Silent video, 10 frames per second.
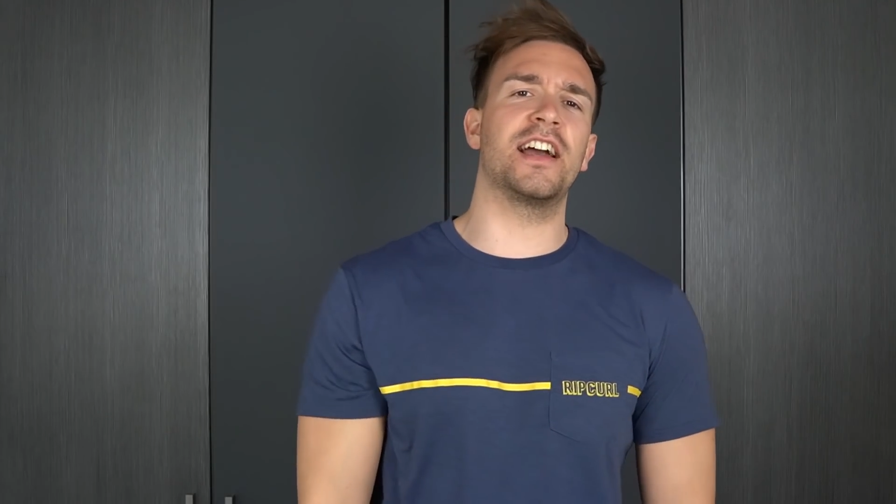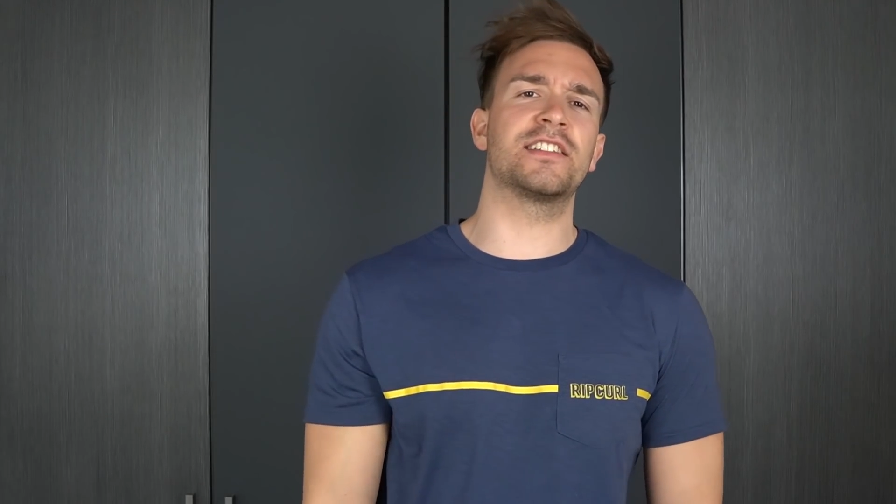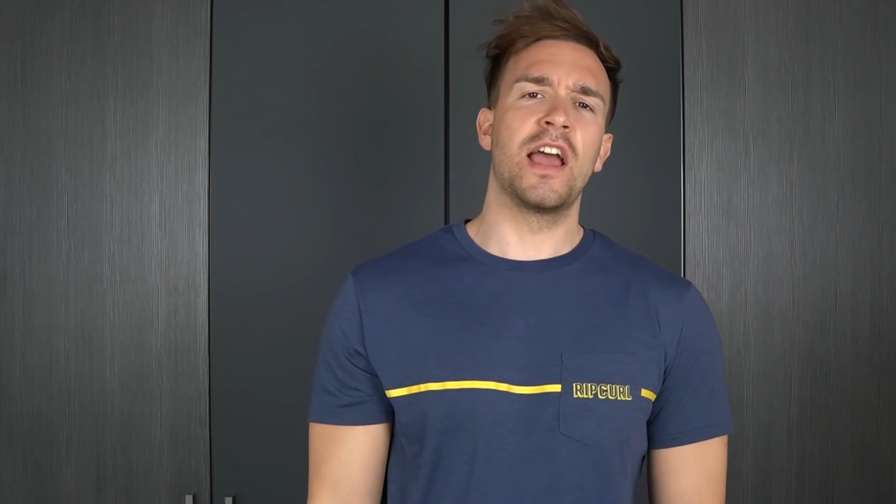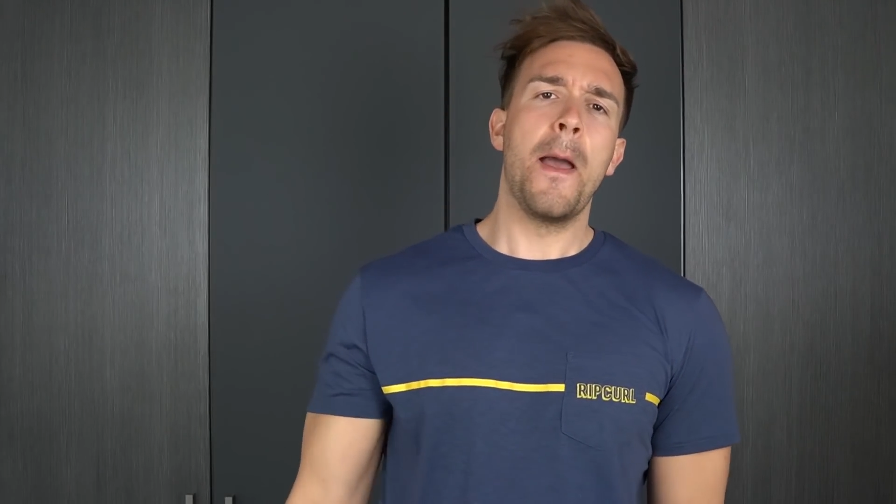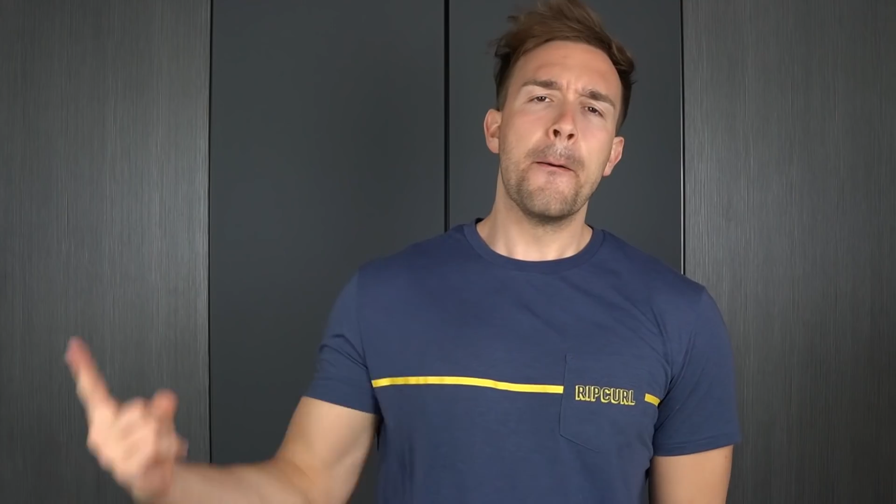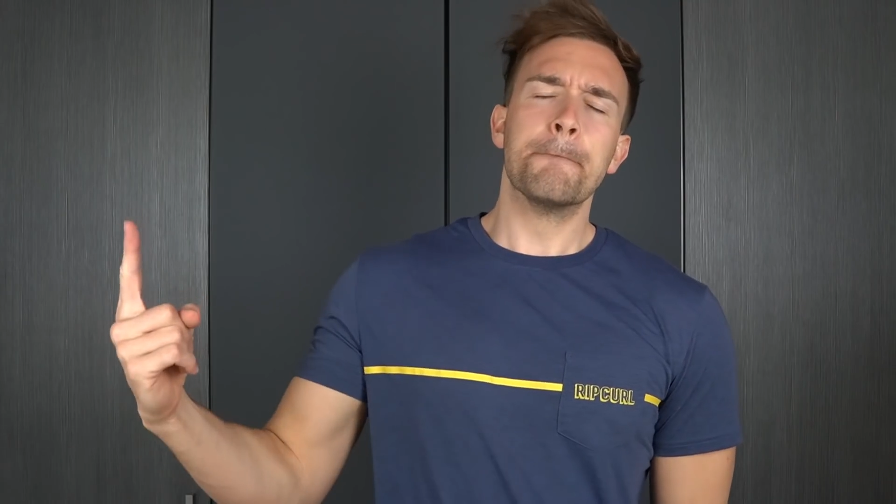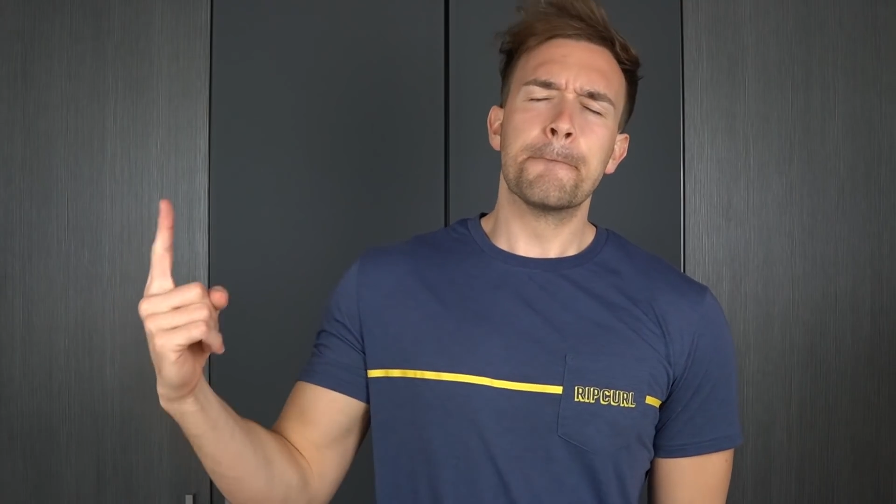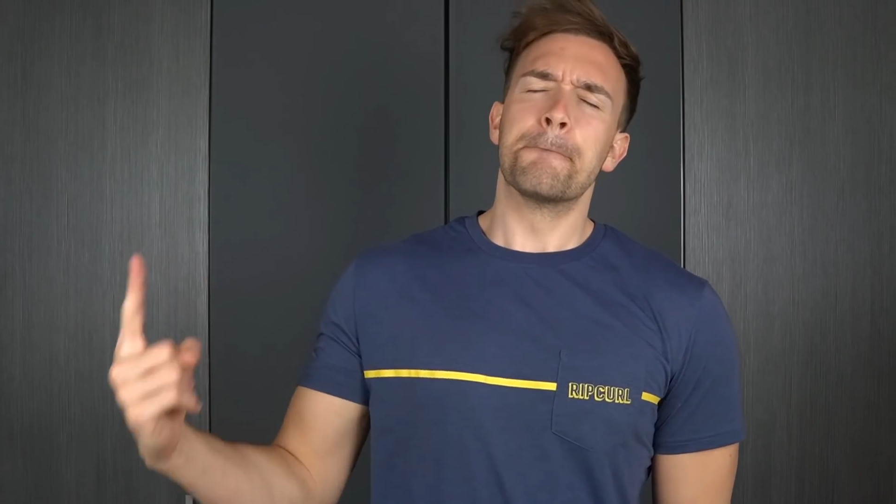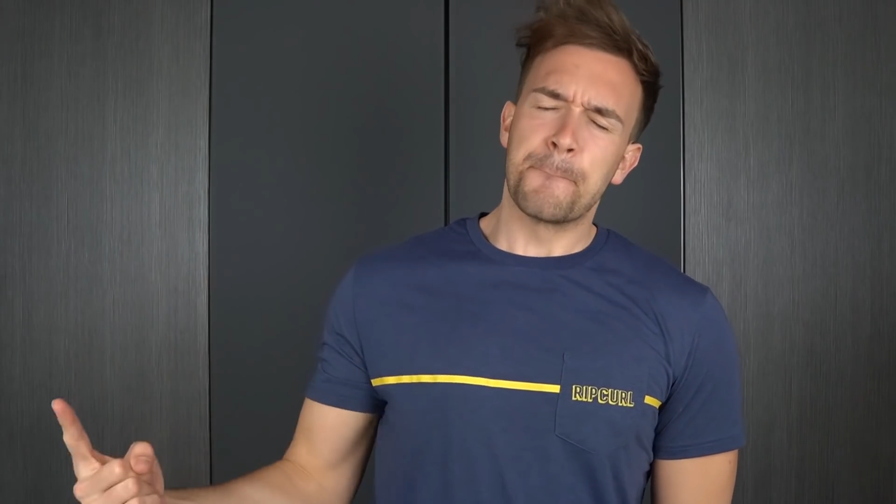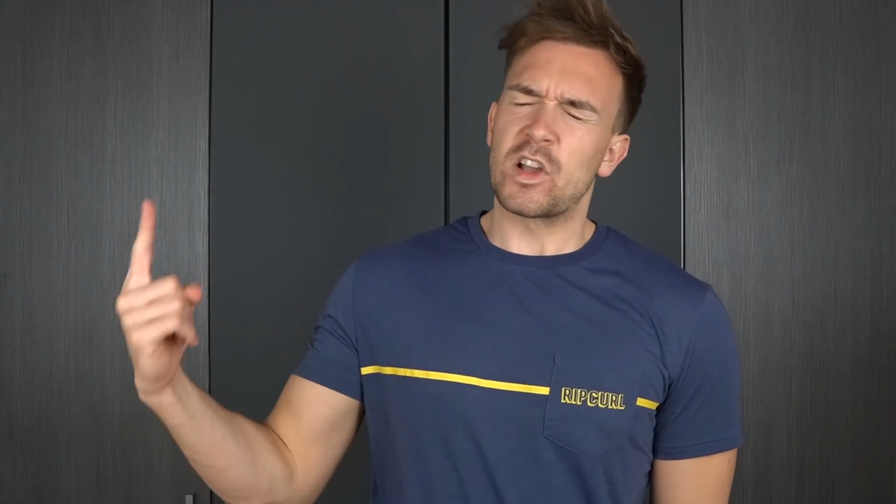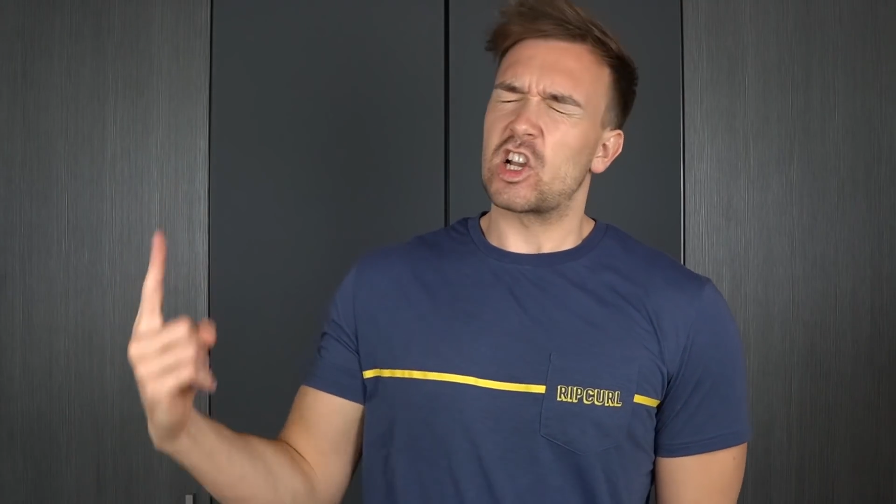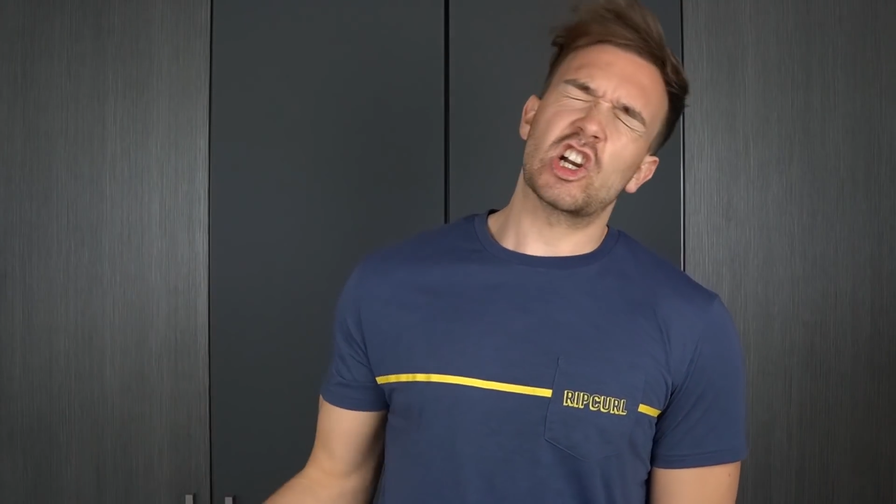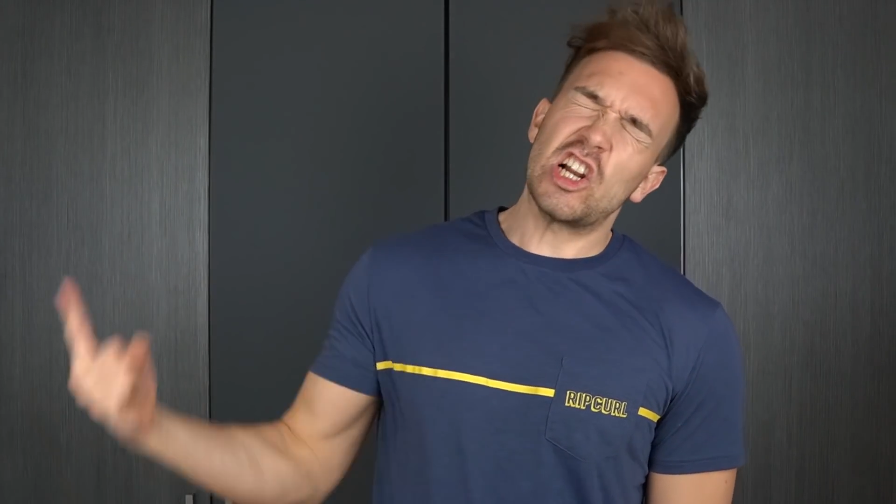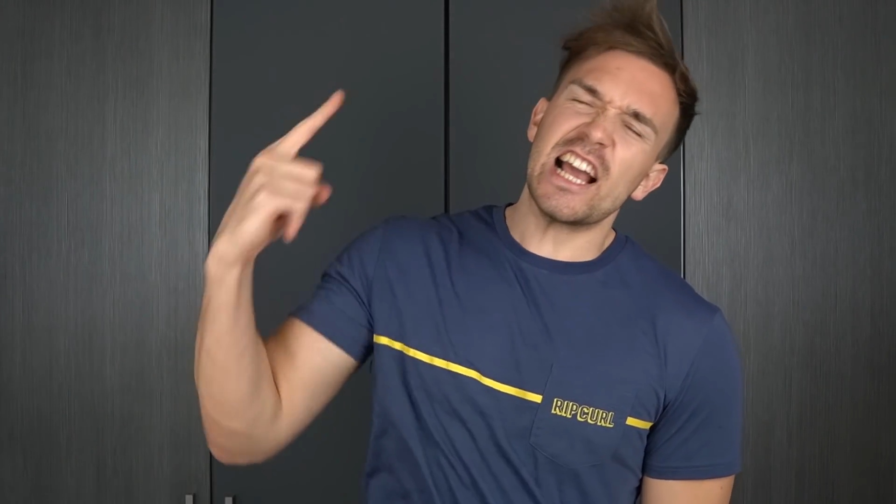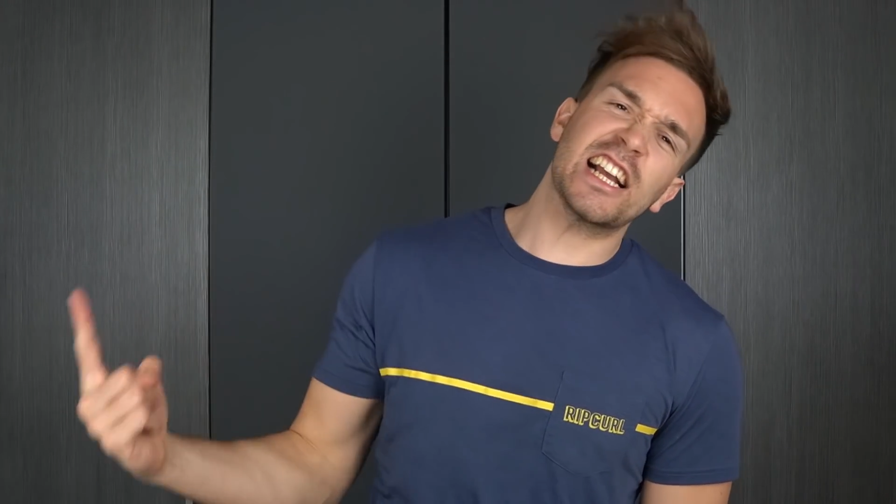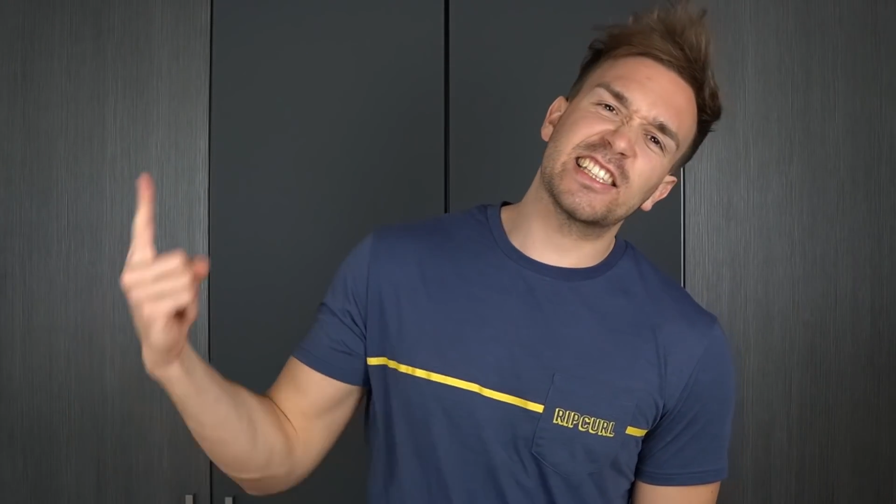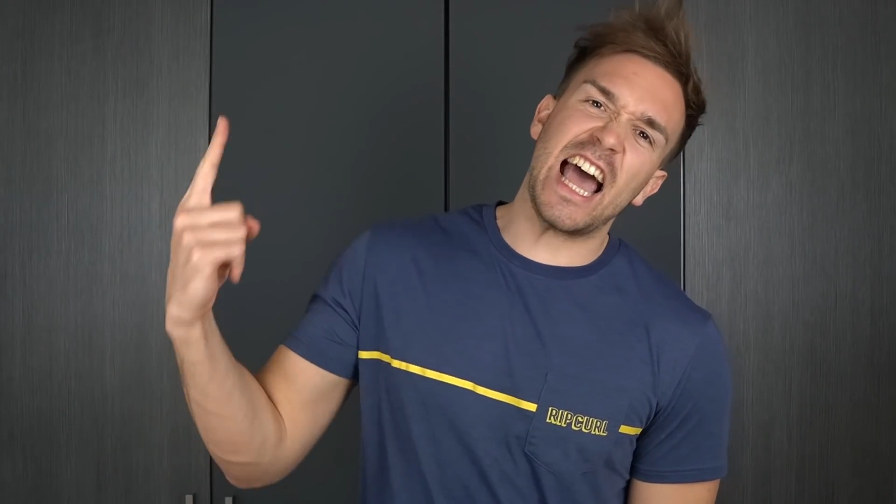yet? click